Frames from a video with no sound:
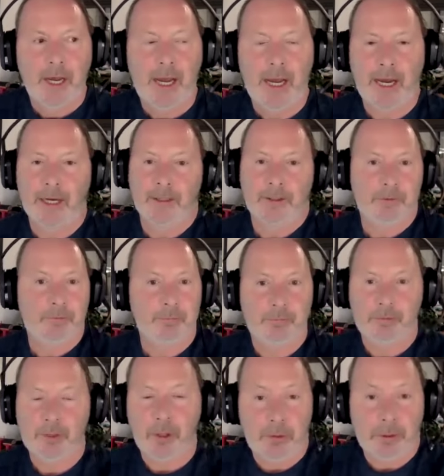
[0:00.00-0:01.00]
And
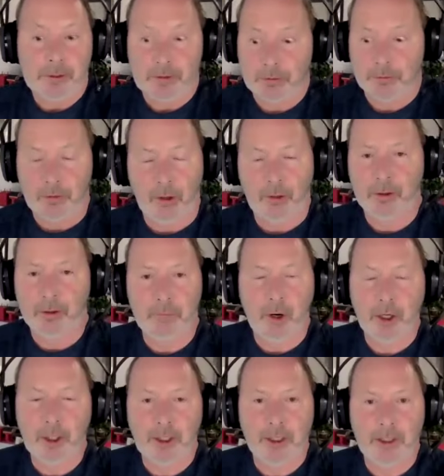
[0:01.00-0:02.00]
I started
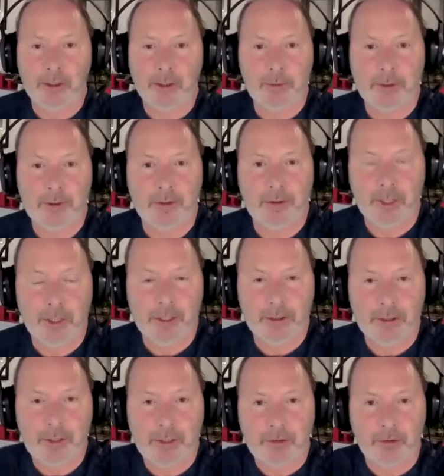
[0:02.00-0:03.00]
marketing them, and
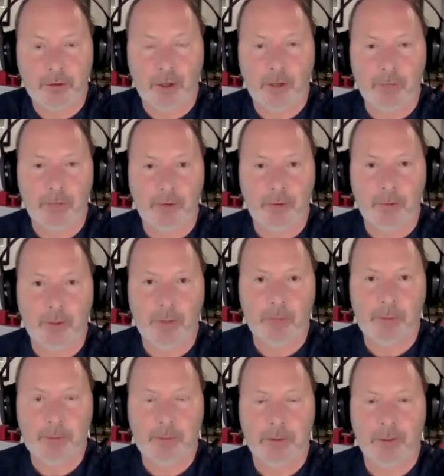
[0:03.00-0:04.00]
they took off very well, and
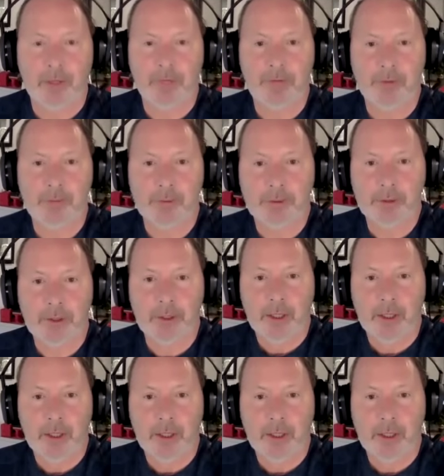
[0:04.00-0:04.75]
people loved them. And